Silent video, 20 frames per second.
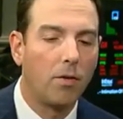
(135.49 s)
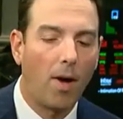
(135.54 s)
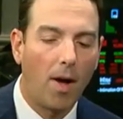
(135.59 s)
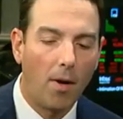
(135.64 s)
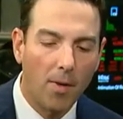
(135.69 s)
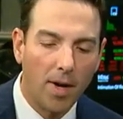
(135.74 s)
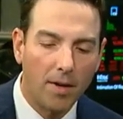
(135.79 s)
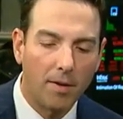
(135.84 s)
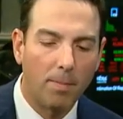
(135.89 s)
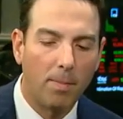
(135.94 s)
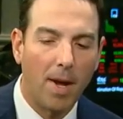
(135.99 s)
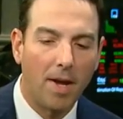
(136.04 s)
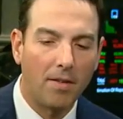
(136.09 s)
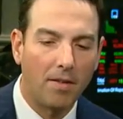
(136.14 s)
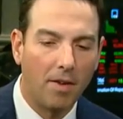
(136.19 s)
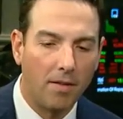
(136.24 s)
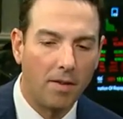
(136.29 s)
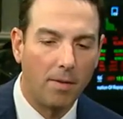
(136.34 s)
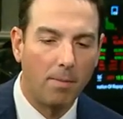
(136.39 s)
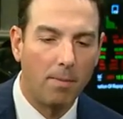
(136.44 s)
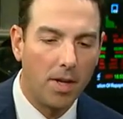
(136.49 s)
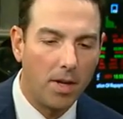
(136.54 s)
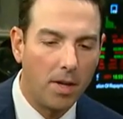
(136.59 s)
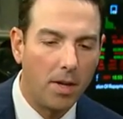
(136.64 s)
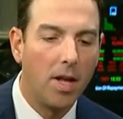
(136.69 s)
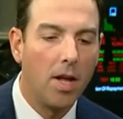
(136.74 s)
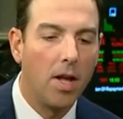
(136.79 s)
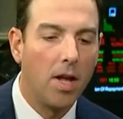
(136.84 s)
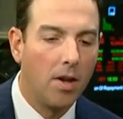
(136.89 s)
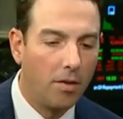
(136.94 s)
So I would expect it to
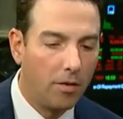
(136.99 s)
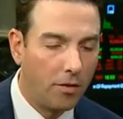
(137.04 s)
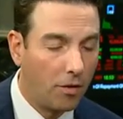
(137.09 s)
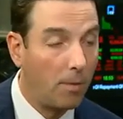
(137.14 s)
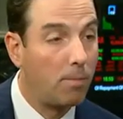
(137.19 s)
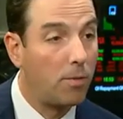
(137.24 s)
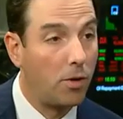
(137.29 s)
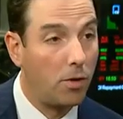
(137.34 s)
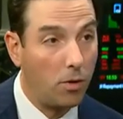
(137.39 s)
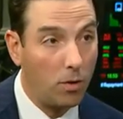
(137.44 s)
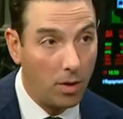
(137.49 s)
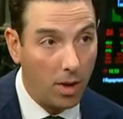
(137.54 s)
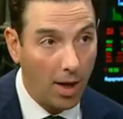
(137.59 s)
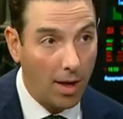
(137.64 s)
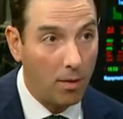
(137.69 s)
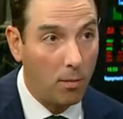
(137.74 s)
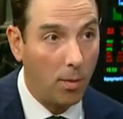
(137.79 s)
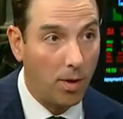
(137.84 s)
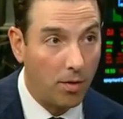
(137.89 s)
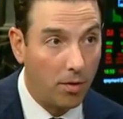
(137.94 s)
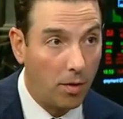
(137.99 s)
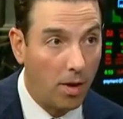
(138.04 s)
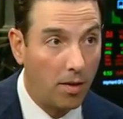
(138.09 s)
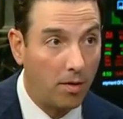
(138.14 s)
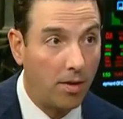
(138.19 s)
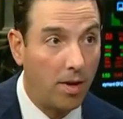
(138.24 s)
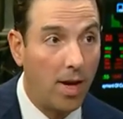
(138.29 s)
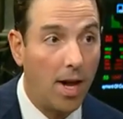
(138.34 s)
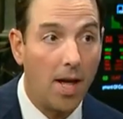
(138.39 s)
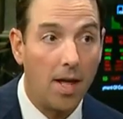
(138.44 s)
be subdued like we saw
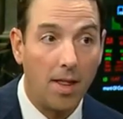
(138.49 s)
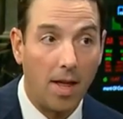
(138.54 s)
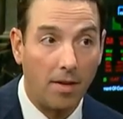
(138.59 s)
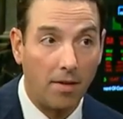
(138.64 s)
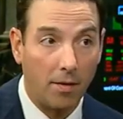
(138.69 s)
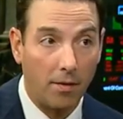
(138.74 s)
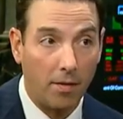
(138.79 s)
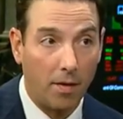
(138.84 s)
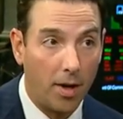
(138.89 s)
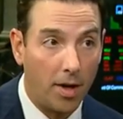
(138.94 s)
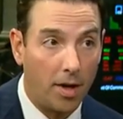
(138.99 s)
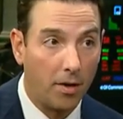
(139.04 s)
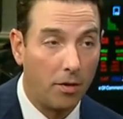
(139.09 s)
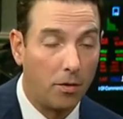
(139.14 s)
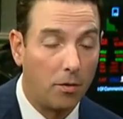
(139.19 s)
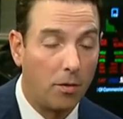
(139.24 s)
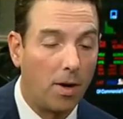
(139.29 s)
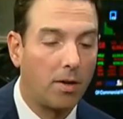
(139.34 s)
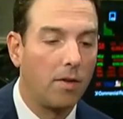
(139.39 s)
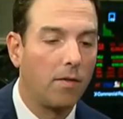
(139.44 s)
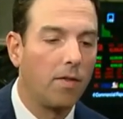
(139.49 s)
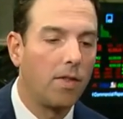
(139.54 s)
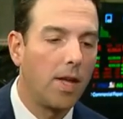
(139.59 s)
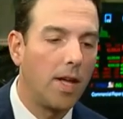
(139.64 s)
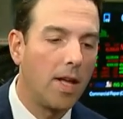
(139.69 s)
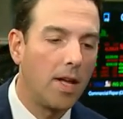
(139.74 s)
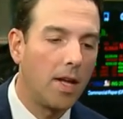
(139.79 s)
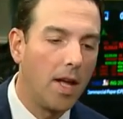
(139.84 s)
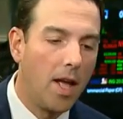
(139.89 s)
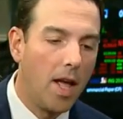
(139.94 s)
today. That's a very constructive
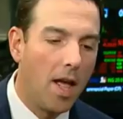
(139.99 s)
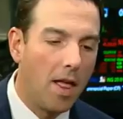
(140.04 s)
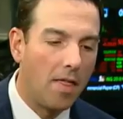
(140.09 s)
thing.